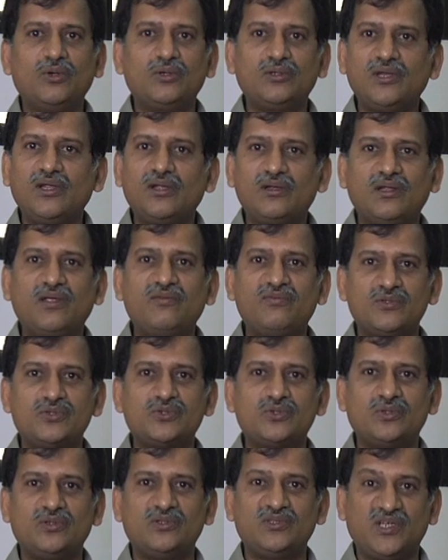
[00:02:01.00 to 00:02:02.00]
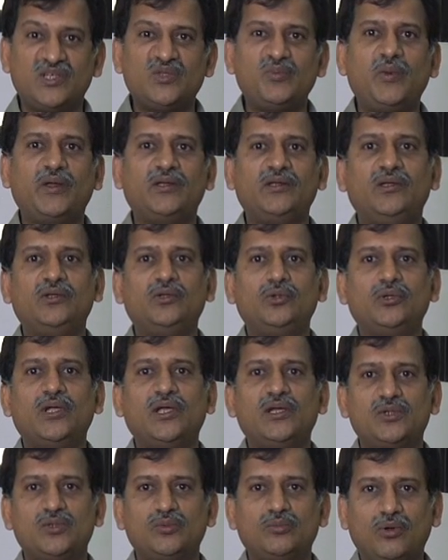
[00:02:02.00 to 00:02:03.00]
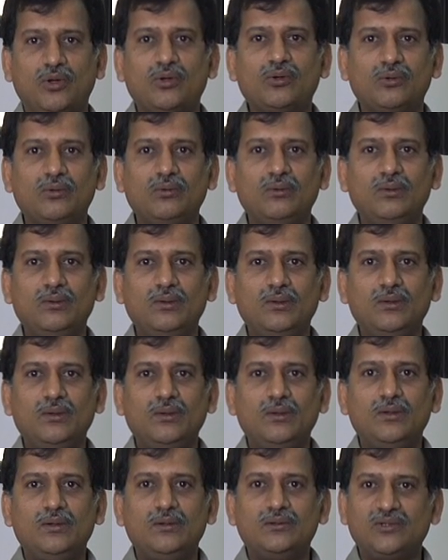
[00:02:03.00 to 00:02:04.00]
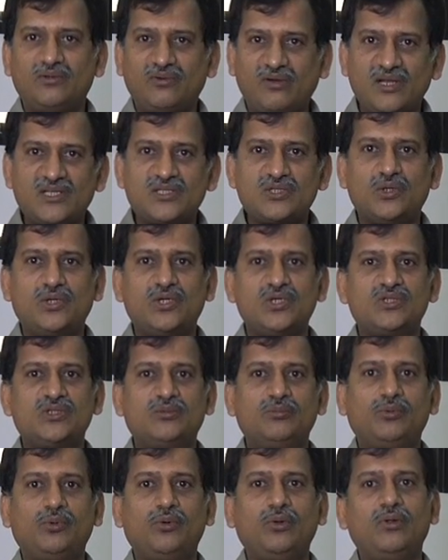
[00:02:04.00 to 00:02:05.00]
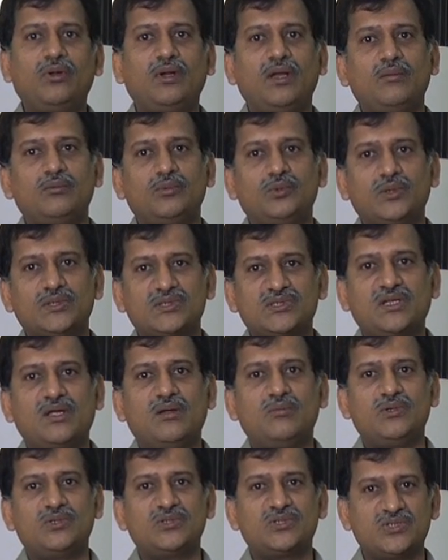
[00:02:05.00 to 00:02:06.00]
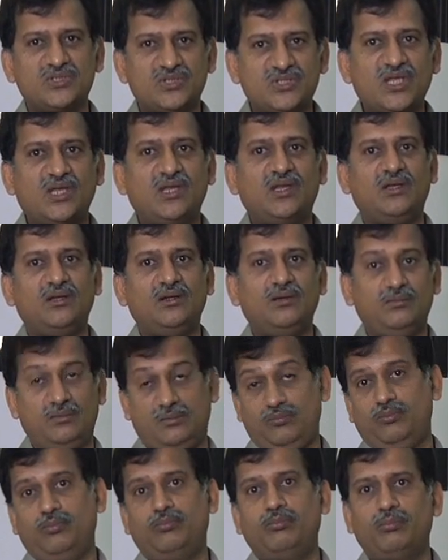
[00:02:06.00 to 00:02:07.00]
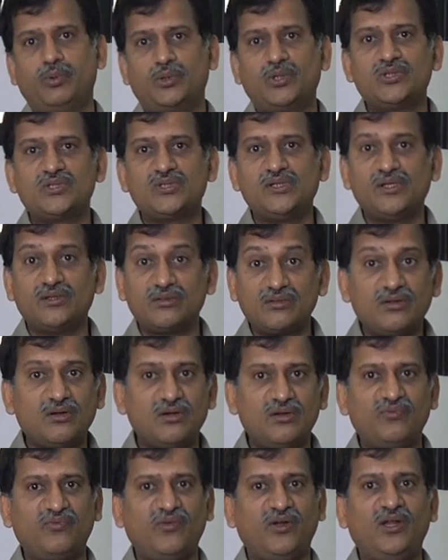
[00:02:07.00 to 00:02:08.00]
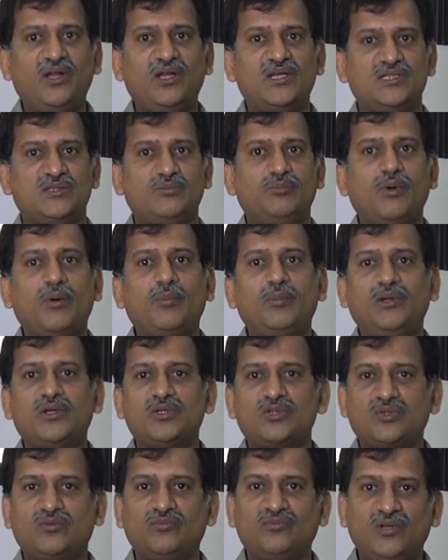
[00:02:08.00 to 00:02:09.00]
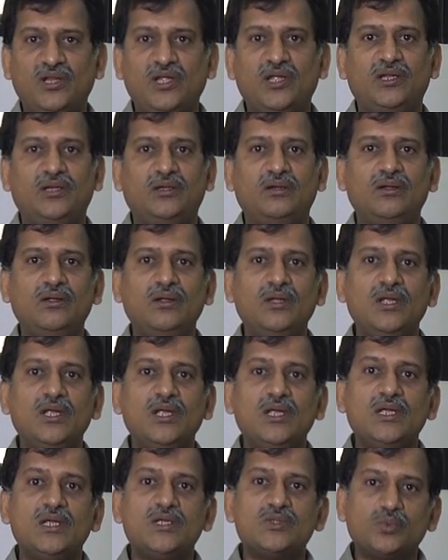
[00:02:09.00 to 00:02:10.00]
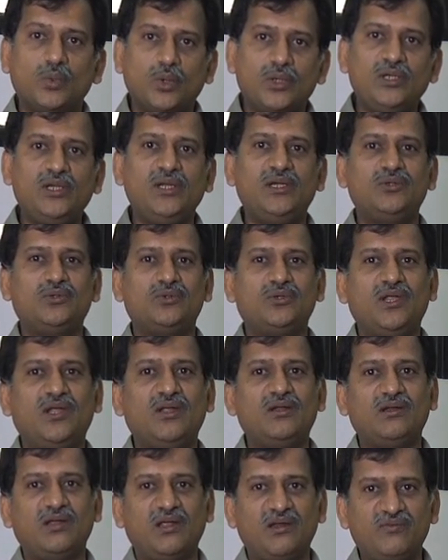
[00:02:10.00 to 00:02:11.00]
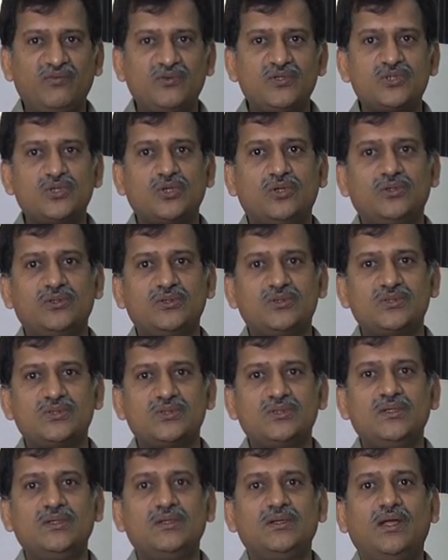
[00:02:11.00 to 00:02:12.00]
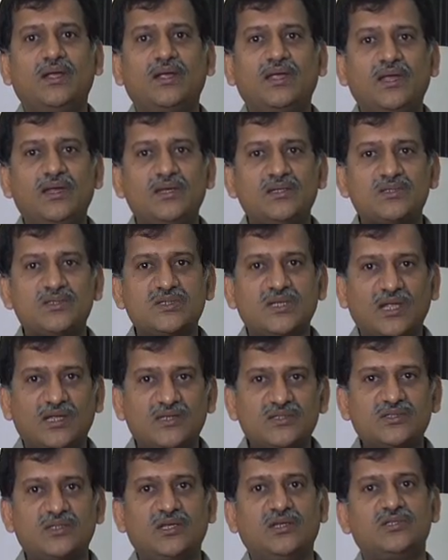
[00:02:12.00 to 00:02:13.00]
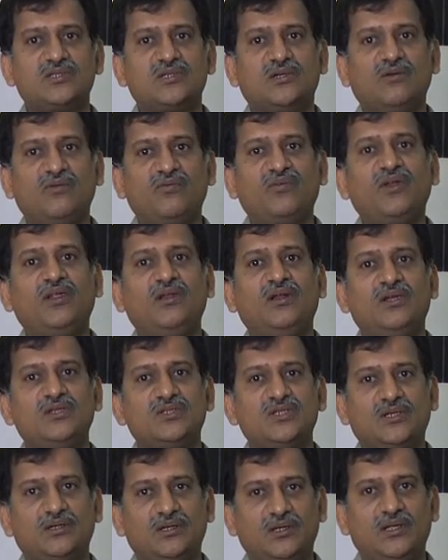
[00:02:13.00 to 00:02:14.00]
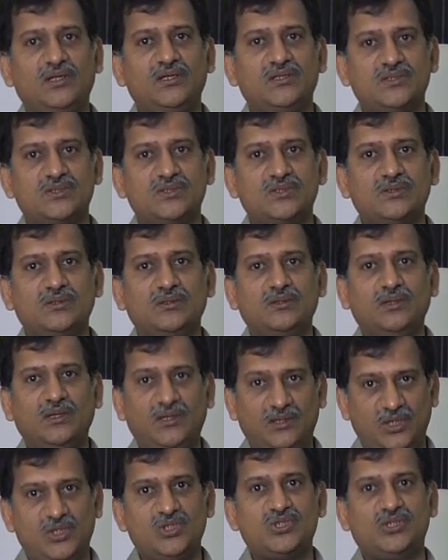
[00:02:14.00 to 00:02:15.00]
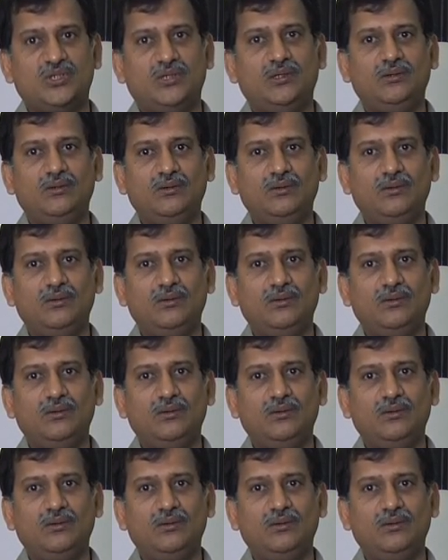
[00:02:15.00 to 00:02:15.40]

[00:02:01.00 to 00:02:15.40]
don't take life insurance expecting to die tomorrow. The translocation program to establish a second, potentially a third free ranging population of lion is only to take life insurance against extinction of free ranging lions in Asia.